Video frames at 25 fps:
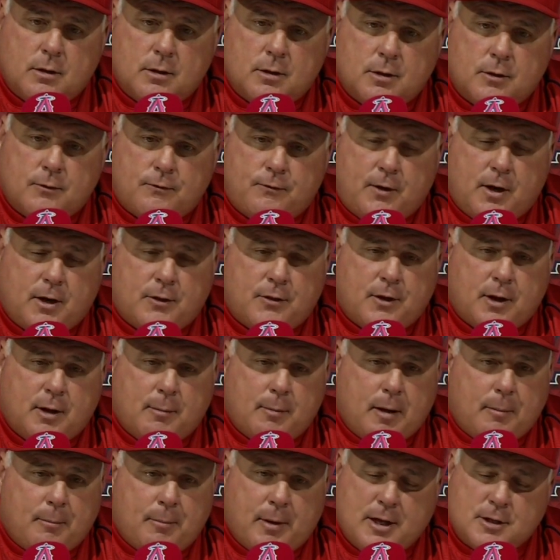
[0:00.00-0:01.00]
the funny thing
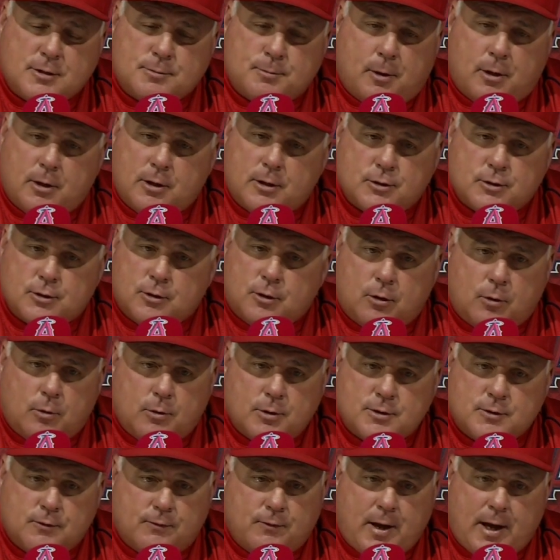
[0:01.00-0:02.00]
about baseball is you're
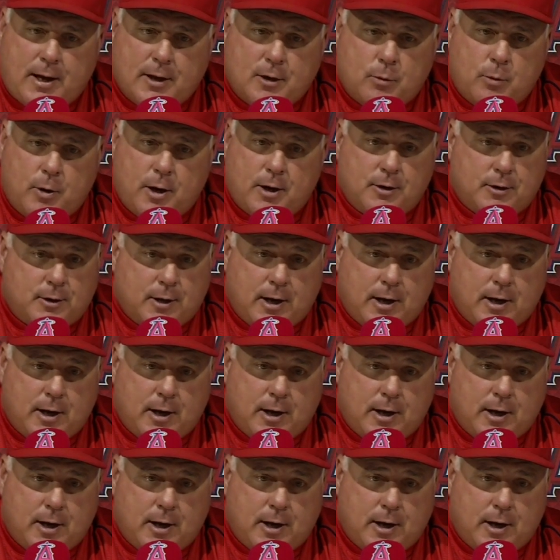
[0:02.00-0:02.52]
always evaluated